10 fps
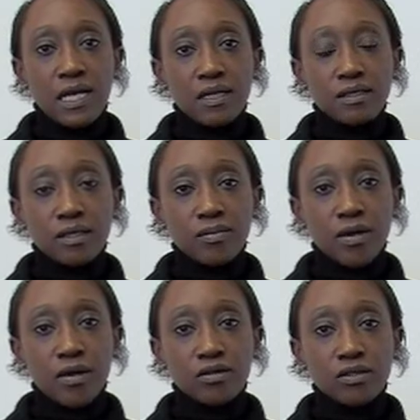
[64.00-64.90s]
and
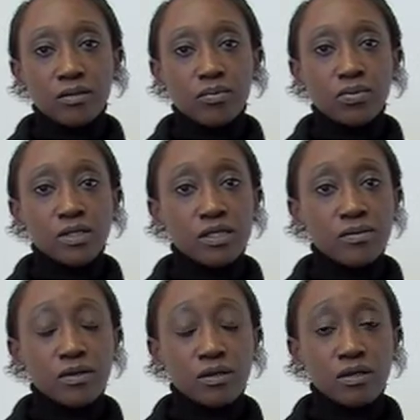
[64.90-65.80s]
about the
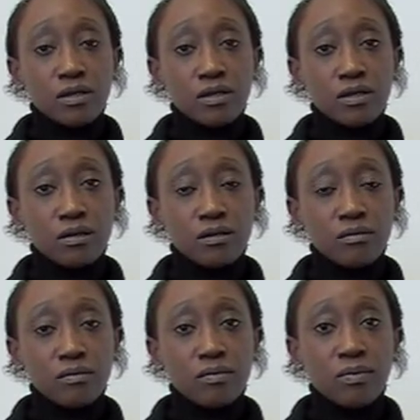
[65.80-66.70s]

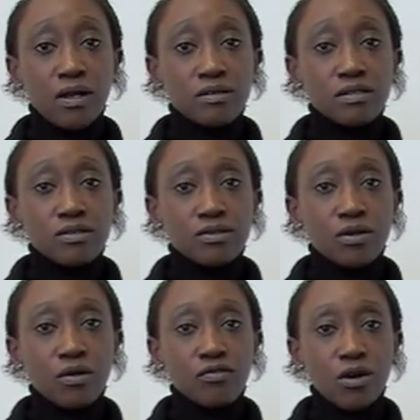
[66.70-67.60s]
possible parts
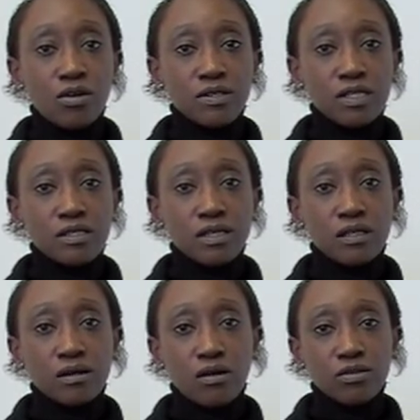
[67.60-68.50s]
of artists
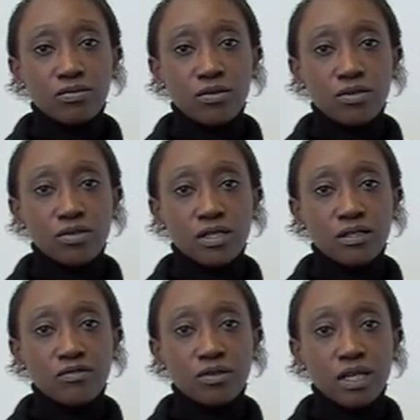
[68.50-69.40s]
and artworks and
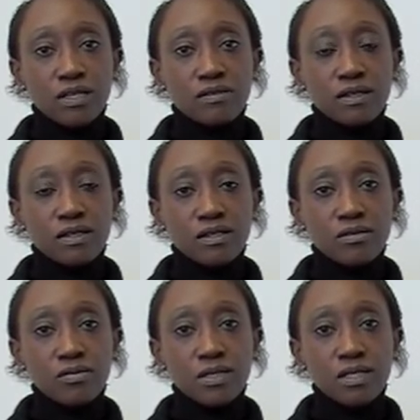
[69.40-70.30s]
different aesthetics
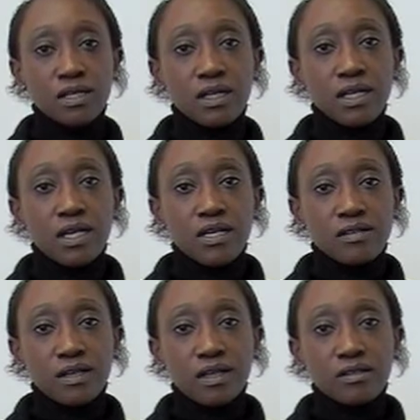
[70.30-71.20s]
to be
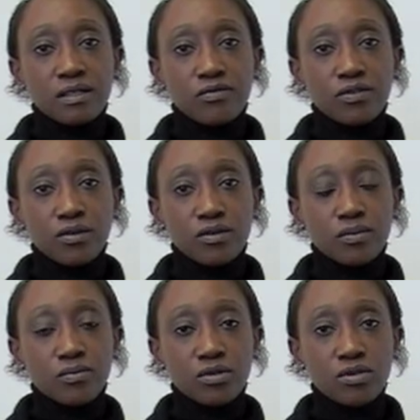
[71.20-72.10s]
selected for the
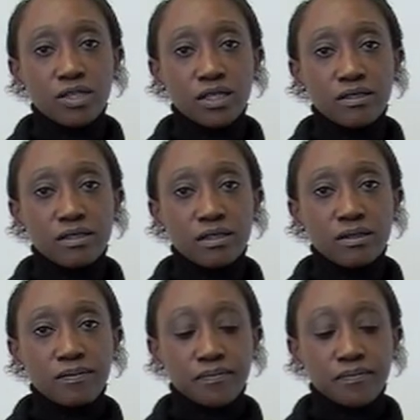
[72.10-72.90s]
project.